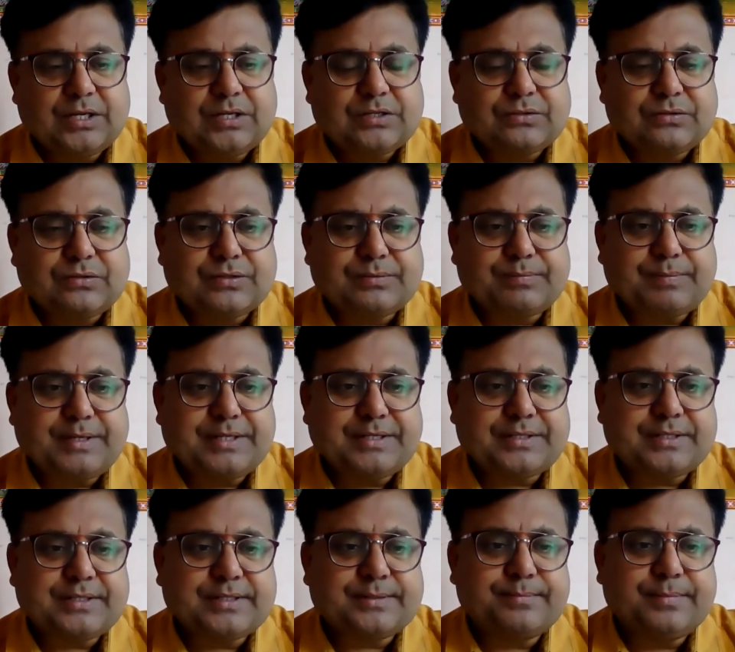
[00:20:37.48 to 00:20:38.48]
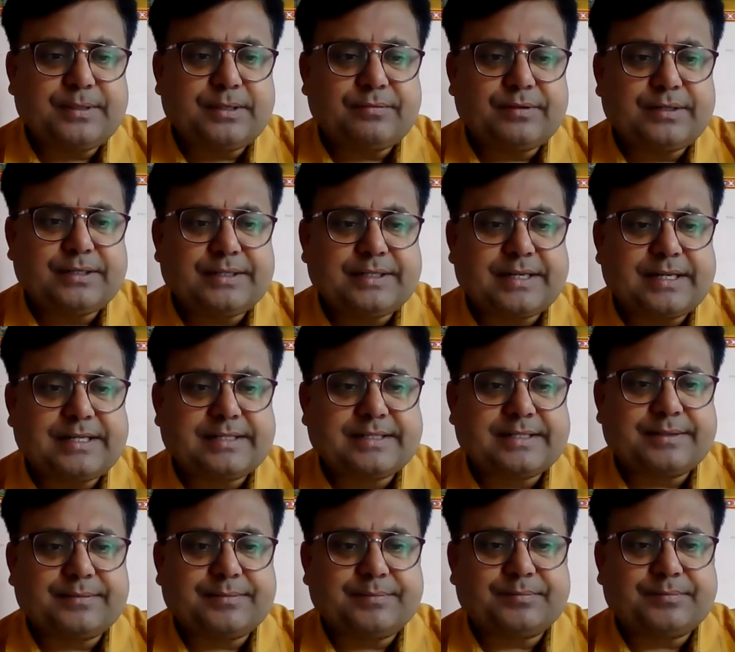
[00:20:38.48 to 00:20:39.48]
So Spencer's beloved tells
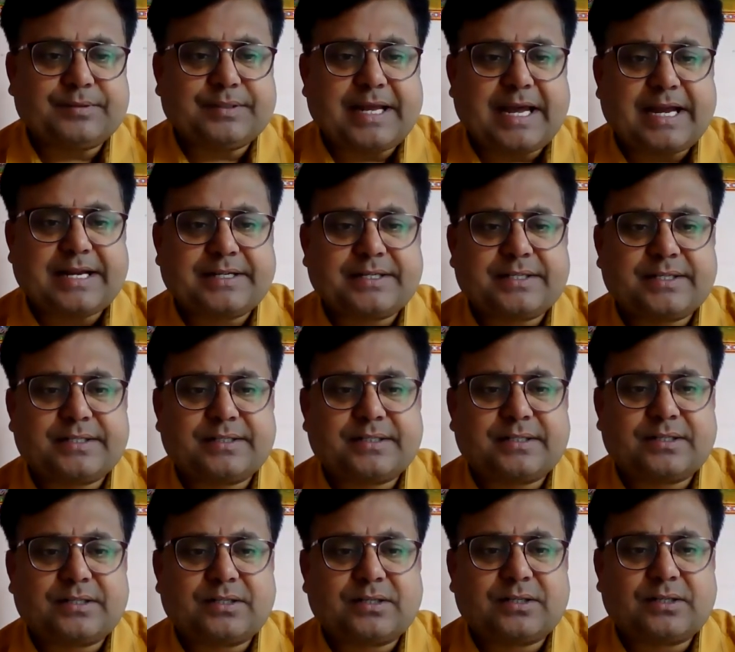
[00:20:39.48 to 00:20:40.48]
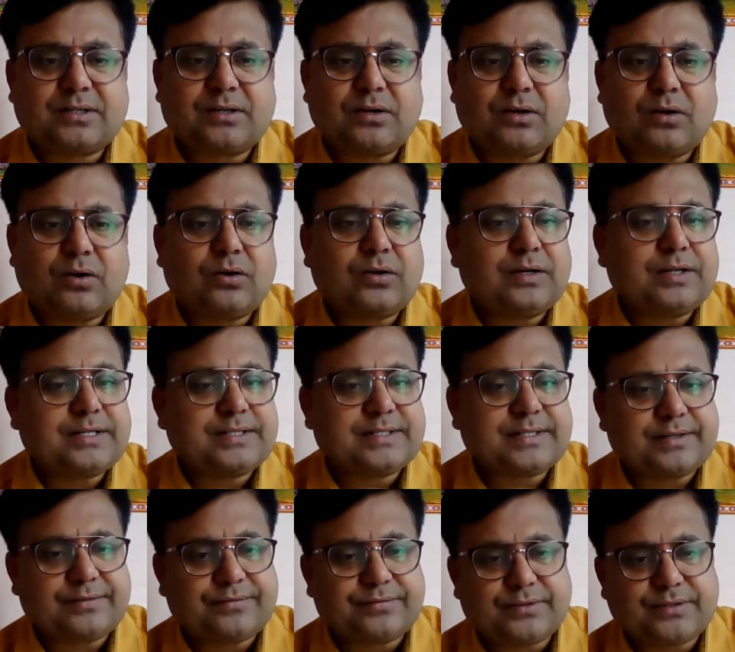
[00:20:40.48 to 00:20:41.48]
him that all his
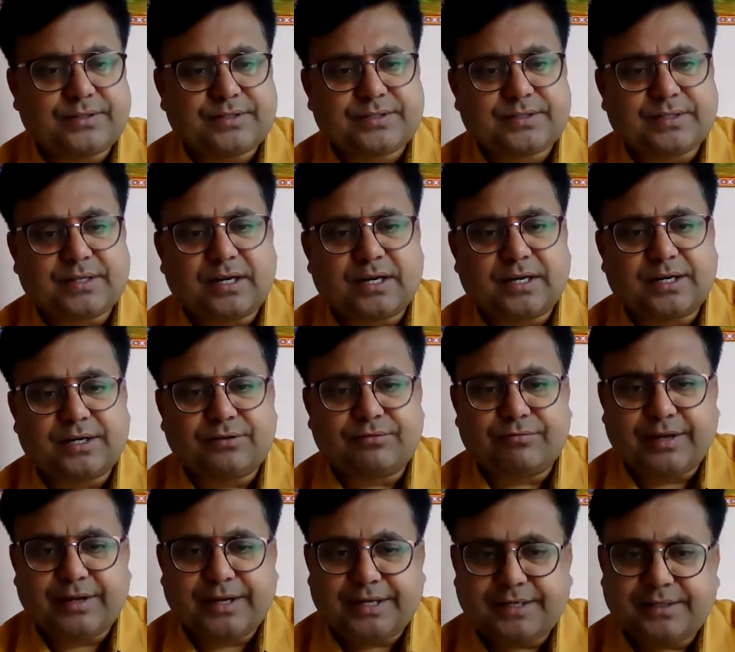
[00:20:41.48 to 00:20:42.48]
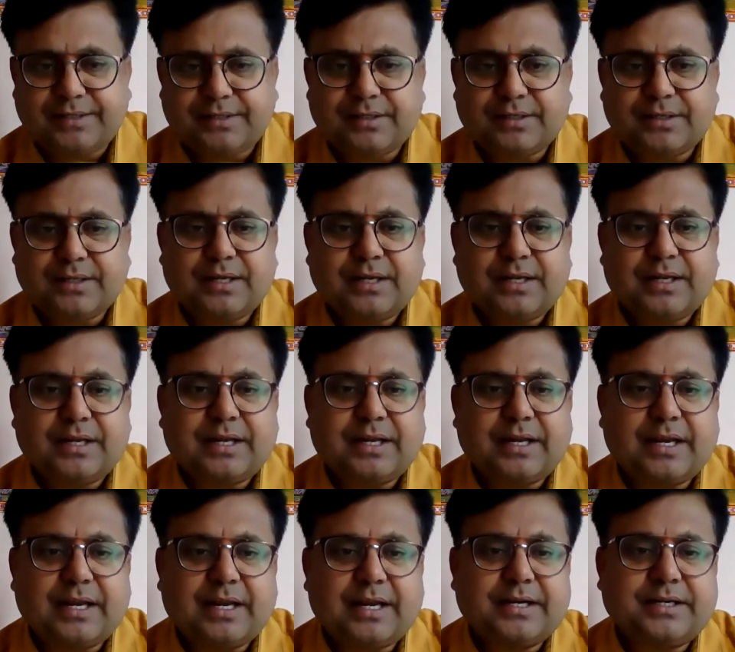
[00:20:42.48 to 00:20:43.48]
efforts are in vain
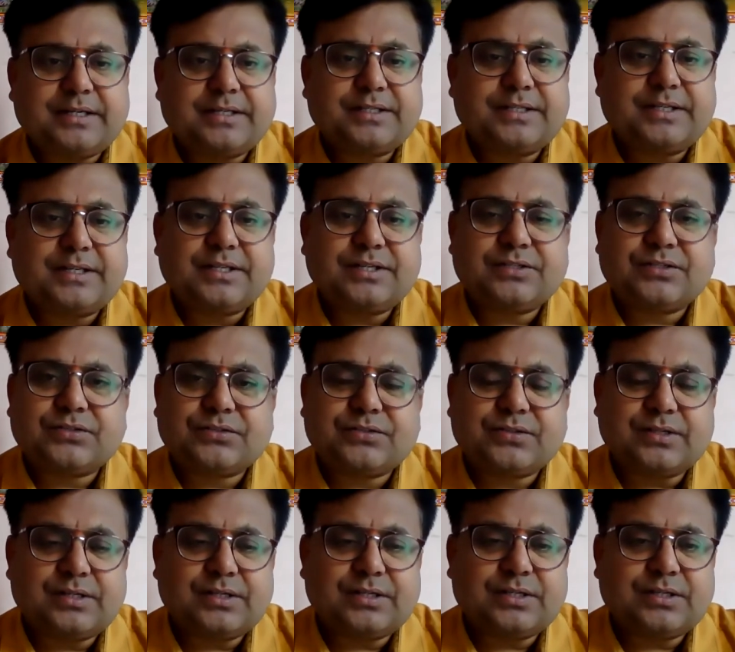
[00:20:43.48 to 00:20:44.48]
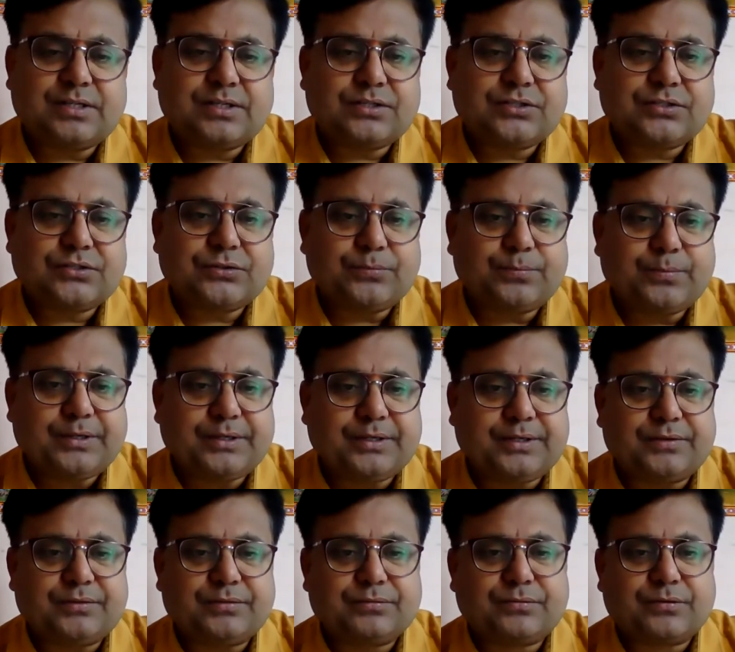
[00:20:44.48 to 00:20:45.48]
and he is still
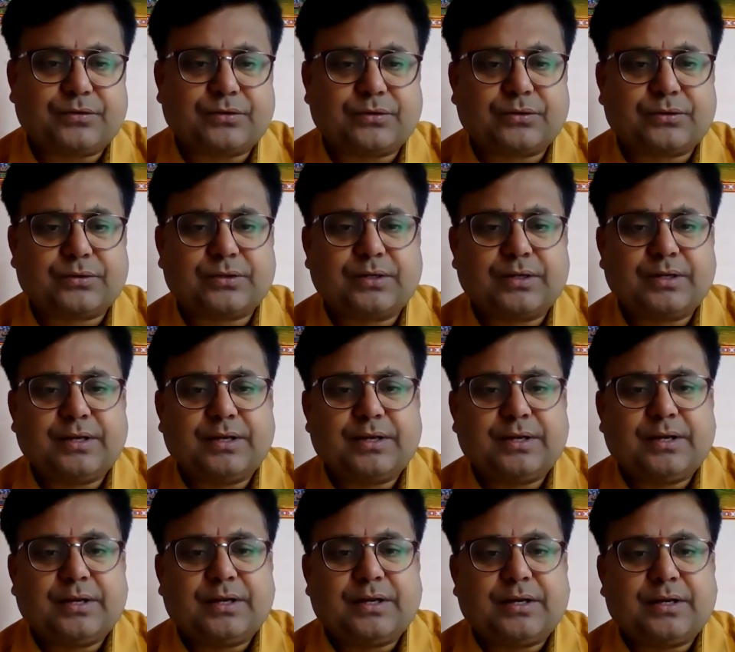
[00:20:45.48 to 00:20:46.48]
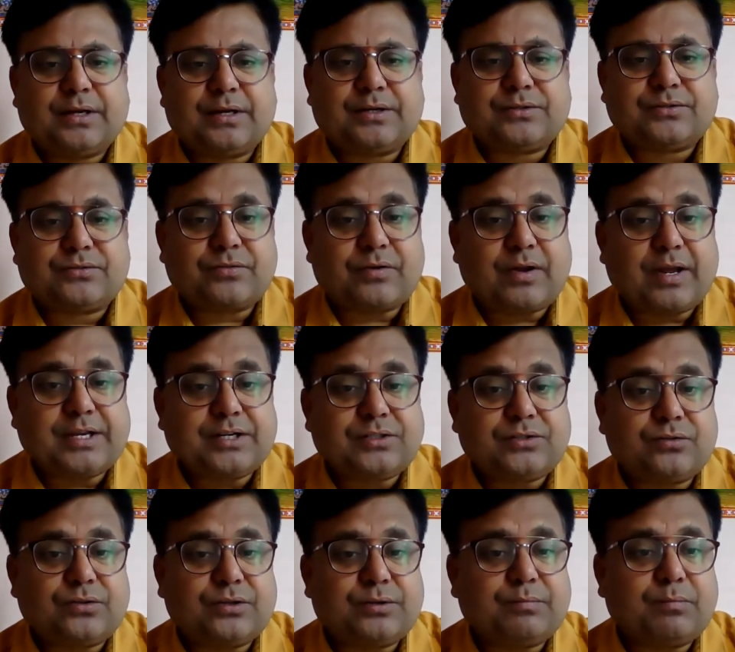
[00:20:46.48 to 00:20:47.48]
stupid for trying
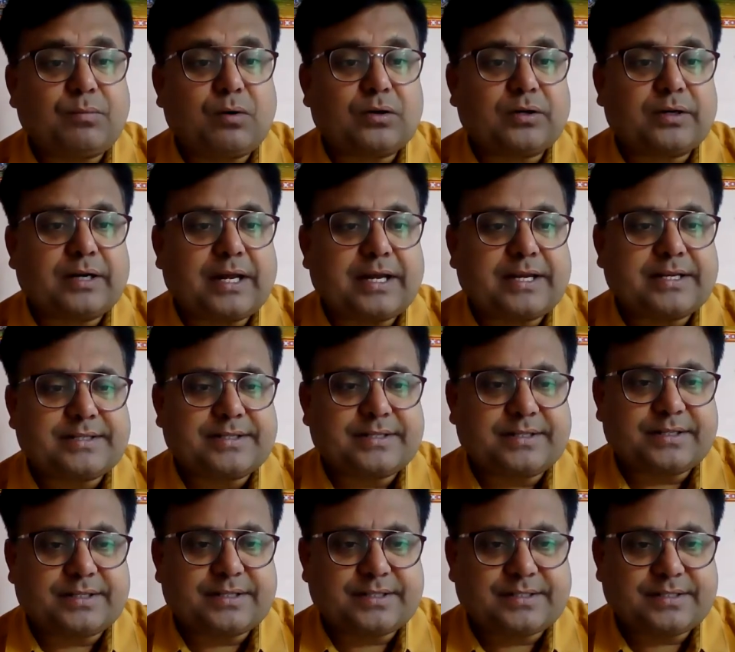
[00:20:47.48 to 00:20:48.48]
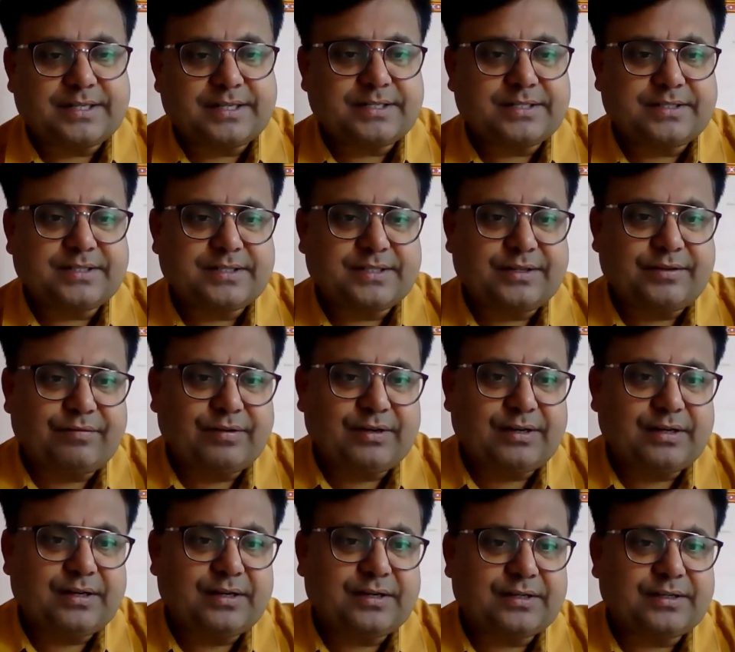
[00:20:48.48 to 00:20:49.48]
to immortalize her since he
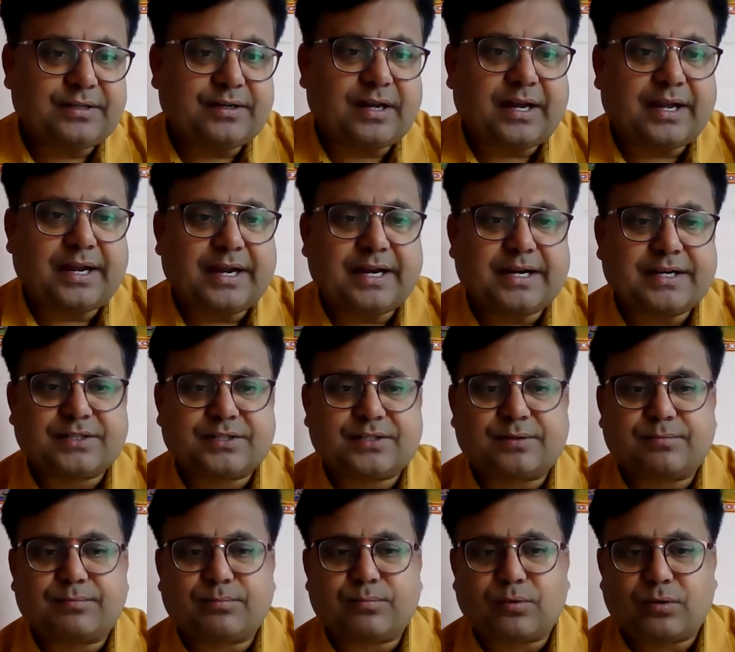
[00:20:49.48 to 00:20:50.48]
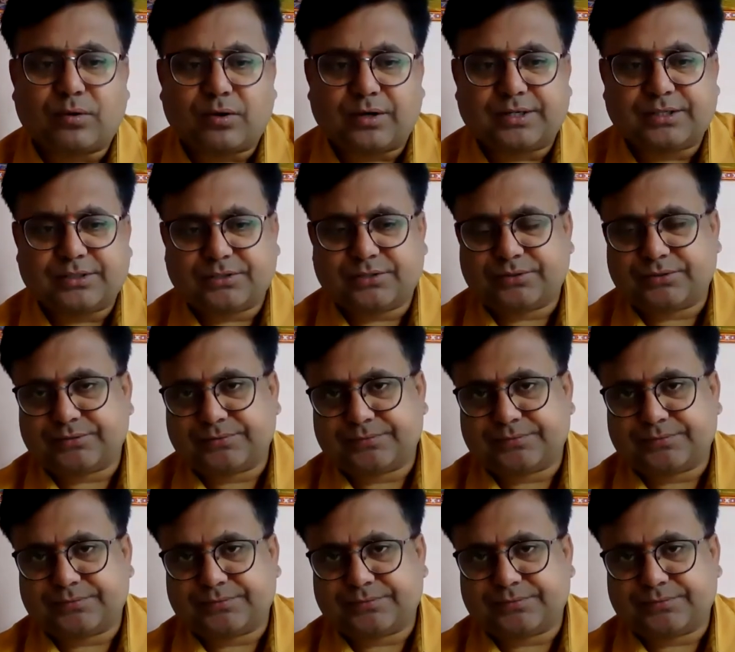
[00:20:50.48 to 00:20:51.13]
will die at some point.